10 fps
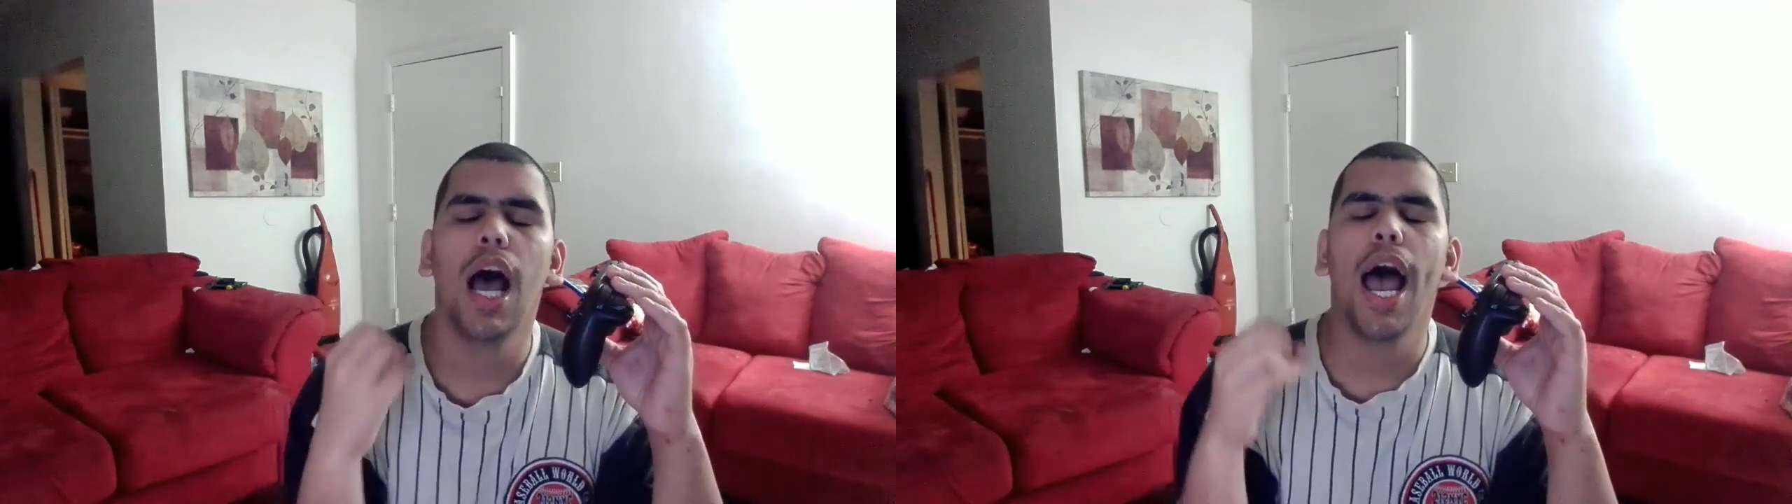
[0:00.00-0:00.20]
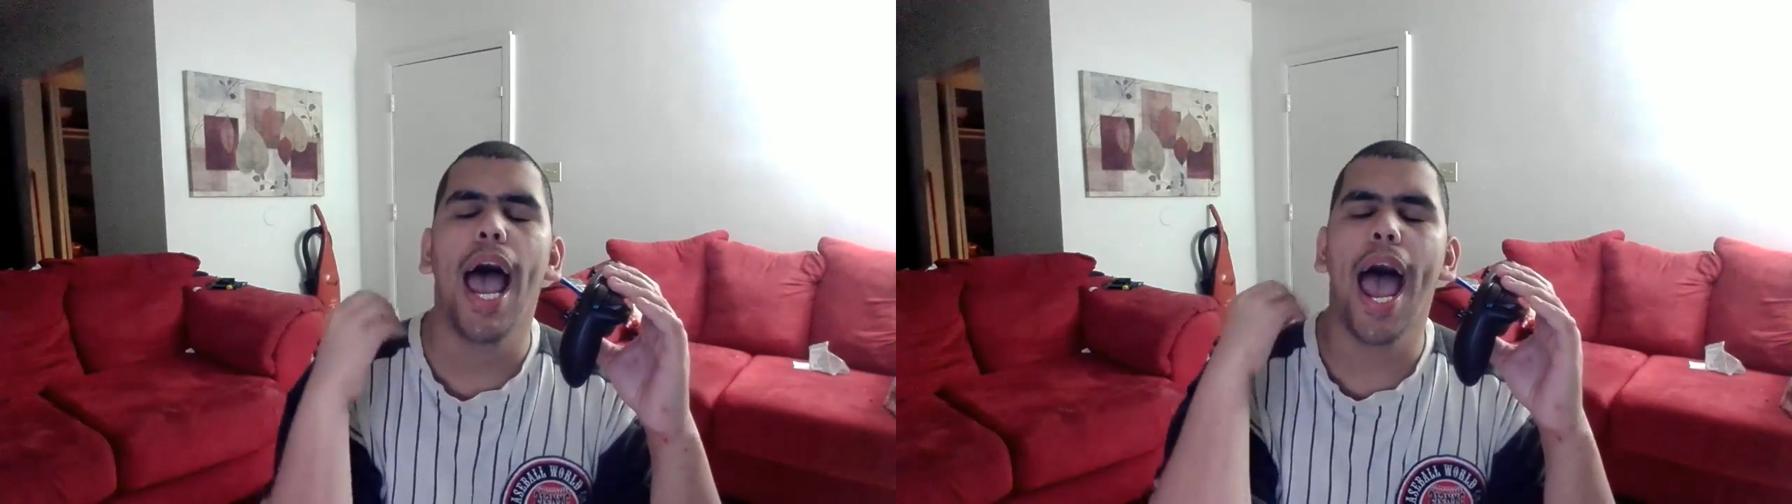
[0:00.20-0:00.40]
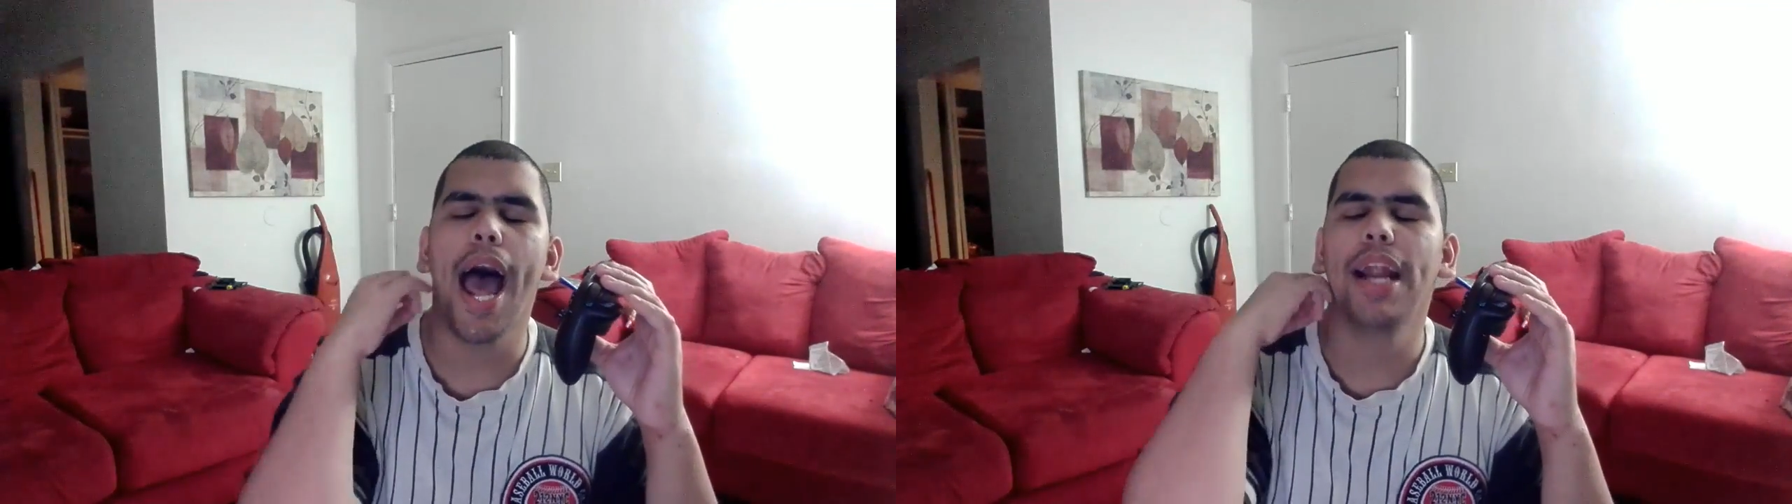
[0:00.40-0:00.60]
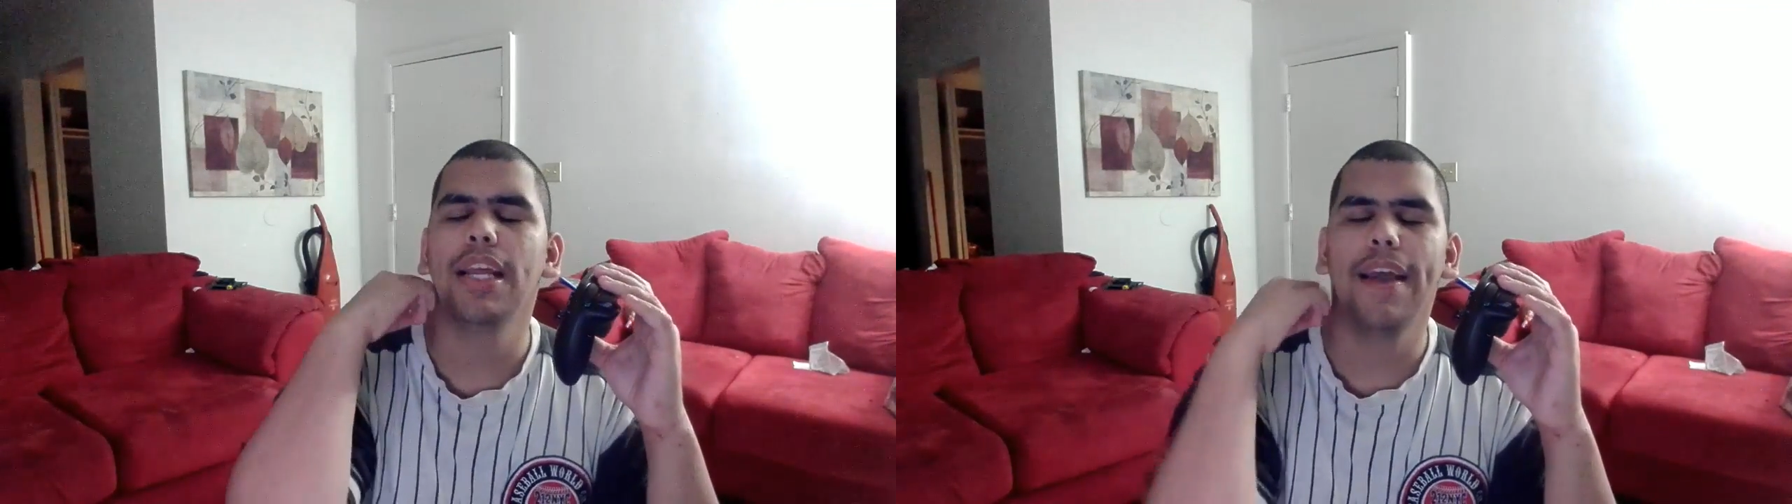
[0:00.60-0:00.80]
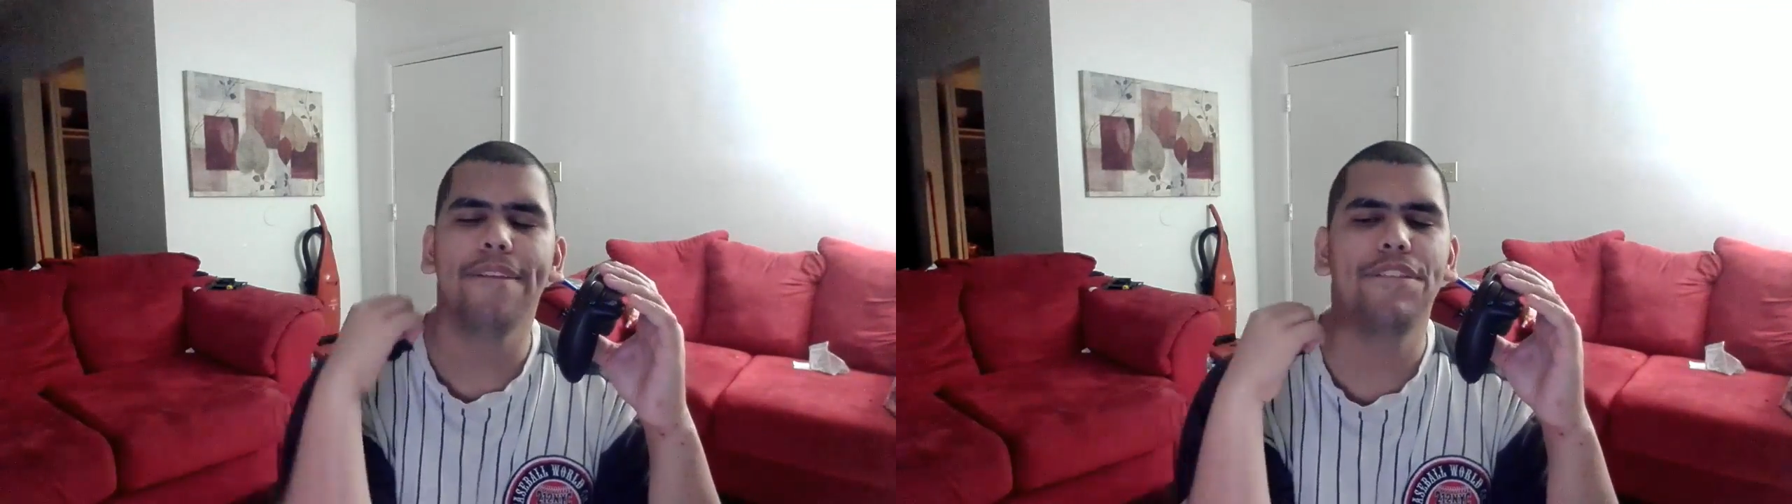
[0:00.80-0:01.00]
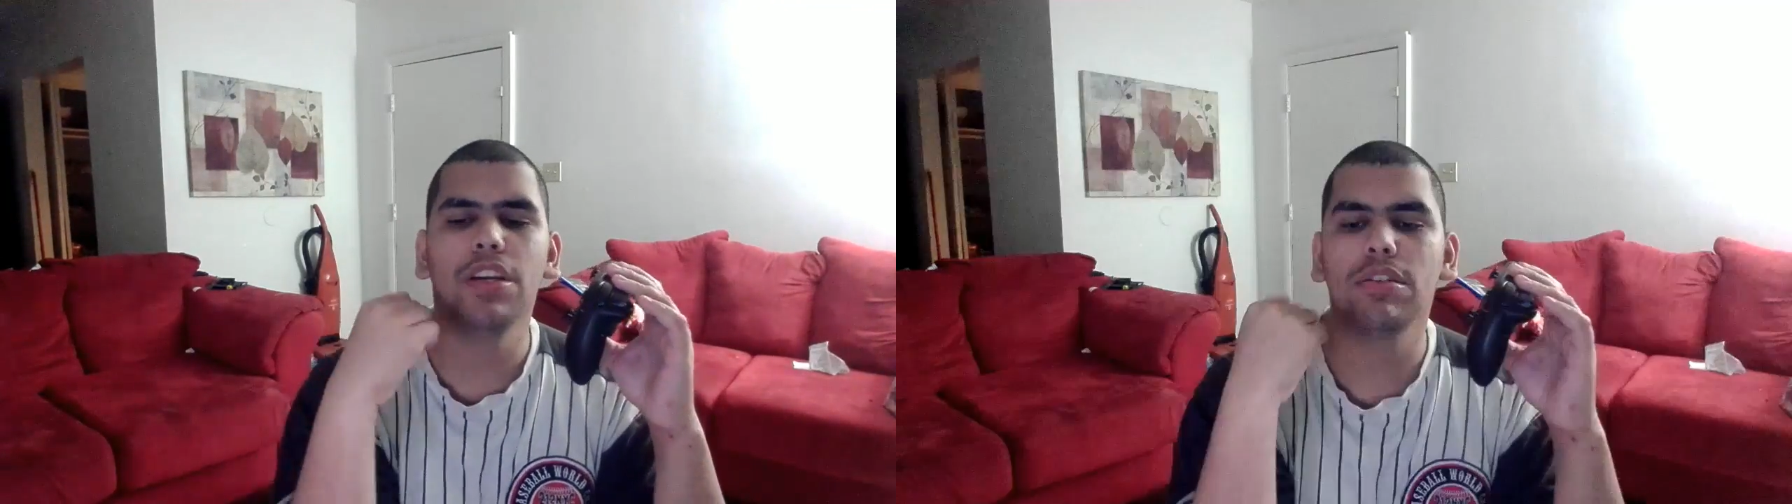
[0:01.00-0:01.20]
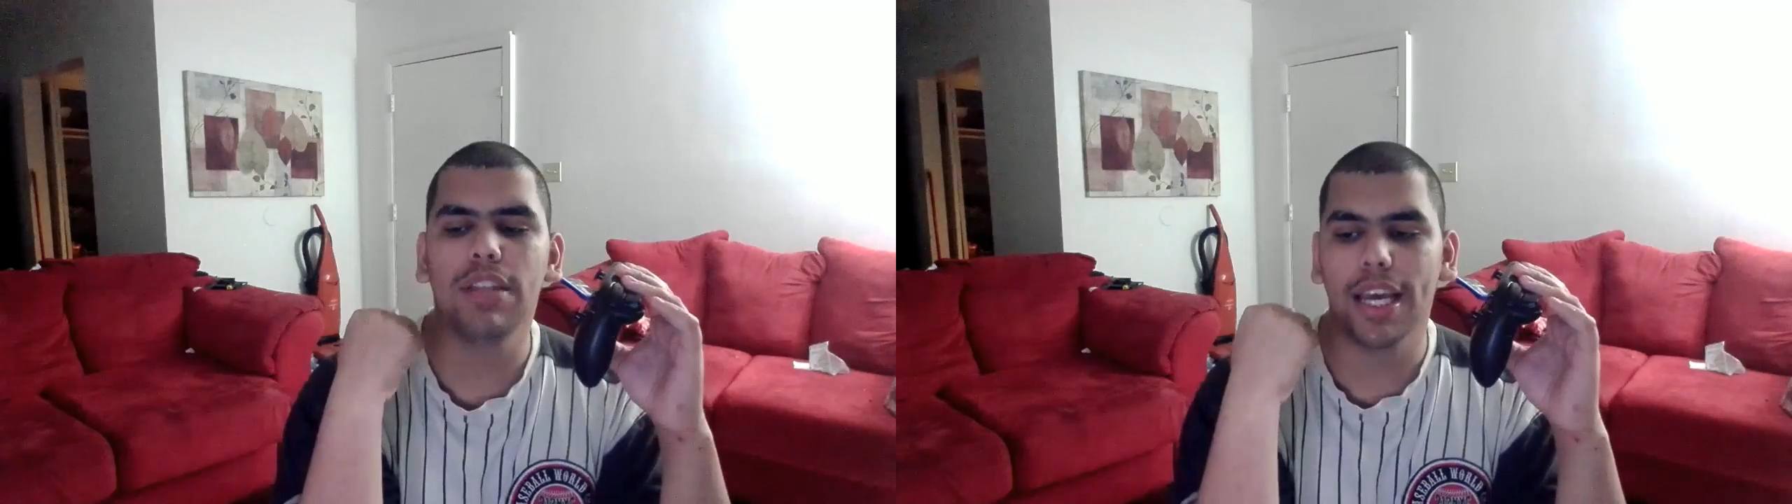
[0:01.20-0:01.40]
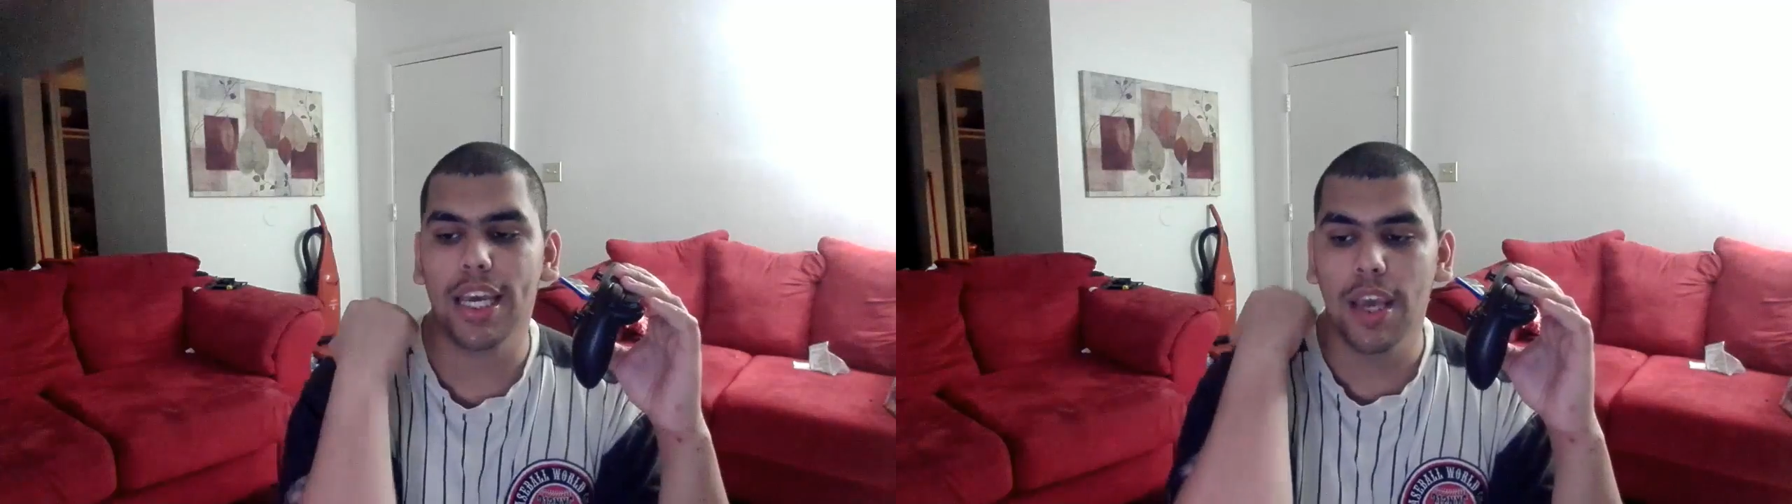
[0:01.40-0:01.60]
and it feels
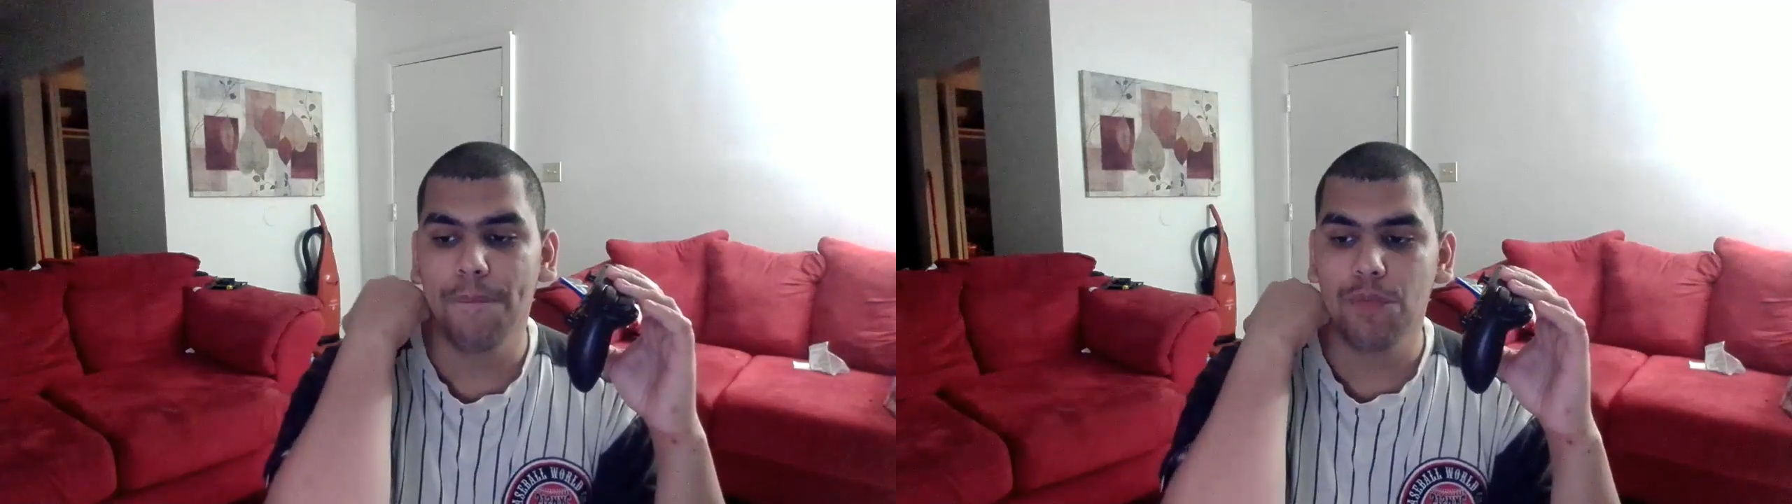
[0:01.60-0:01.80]
like